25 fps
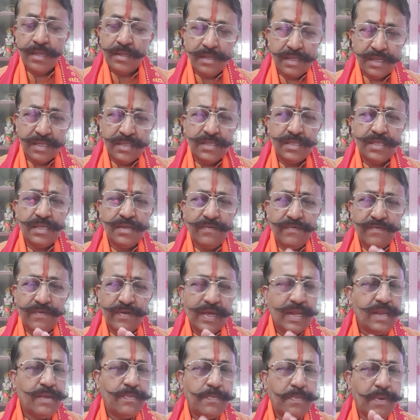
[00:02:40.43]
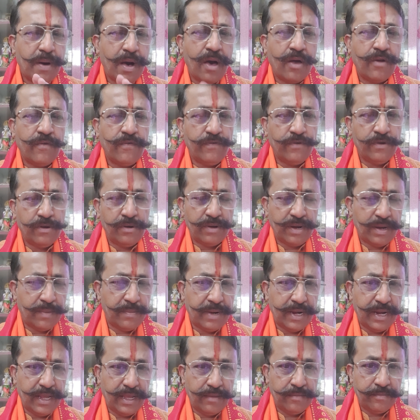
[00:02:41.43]
This is a very powerful
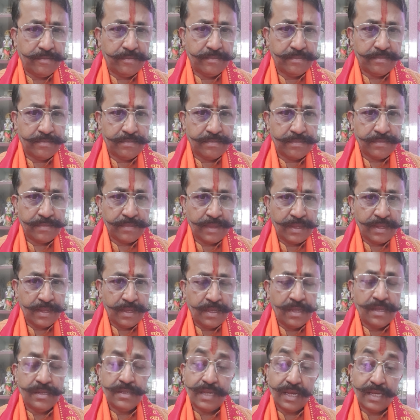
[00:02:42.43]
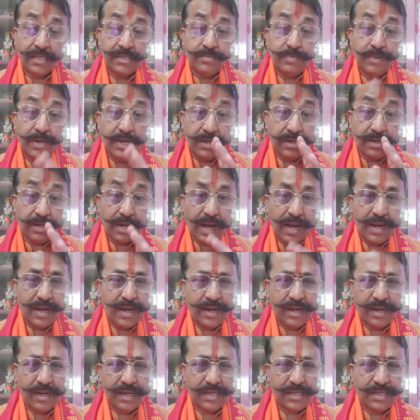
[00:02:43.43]
remedy. It has been tried
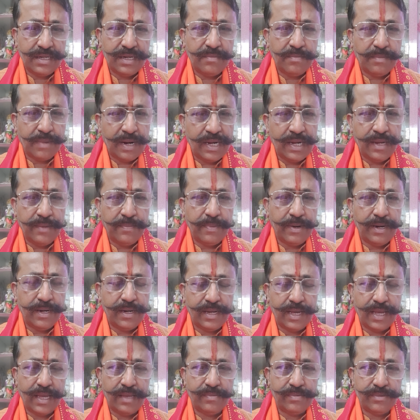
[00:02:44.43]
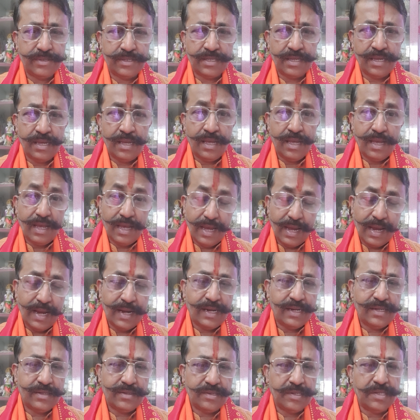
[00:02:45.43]
and tested multiple times, and
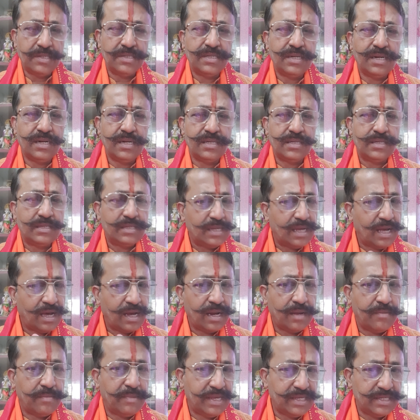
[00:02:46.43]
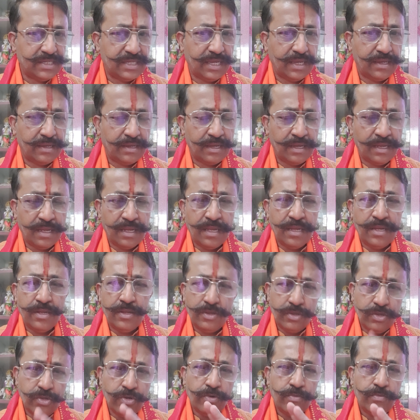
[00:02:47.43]
its results are amazing.
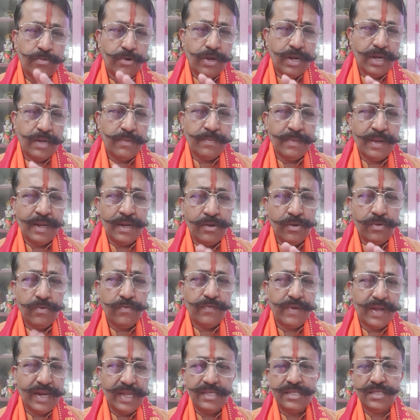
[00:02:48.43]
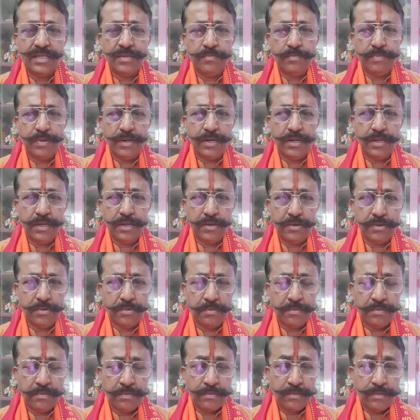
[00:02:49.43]
Though it may look very simple to you,
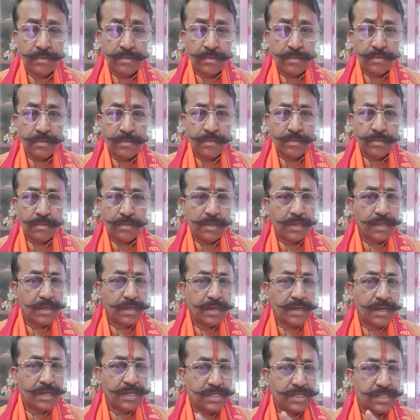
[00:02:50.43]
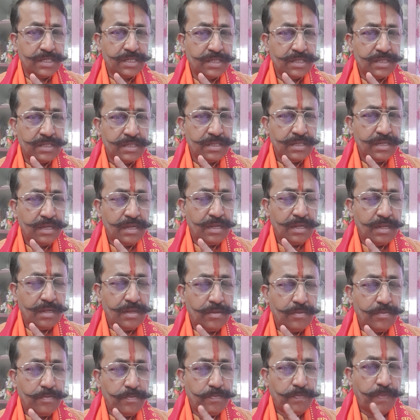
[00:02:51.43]
its
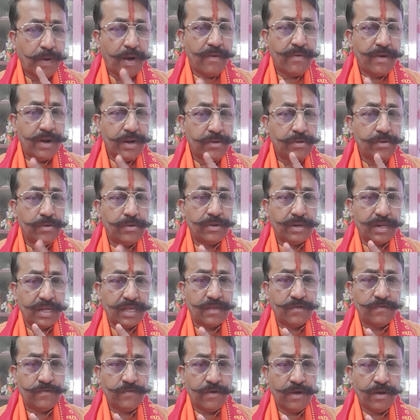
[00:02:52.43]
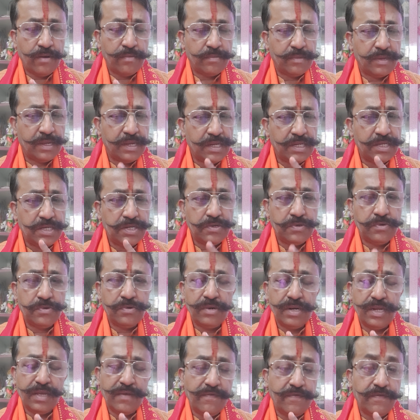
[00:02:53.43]
power to transform is
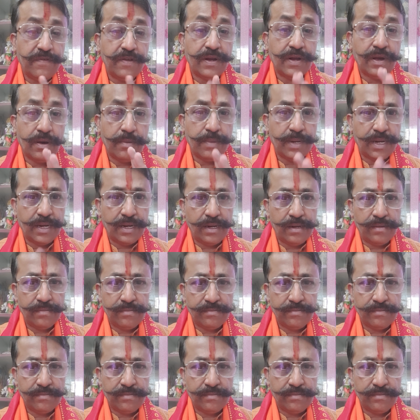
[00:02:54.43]
truly phenomenal.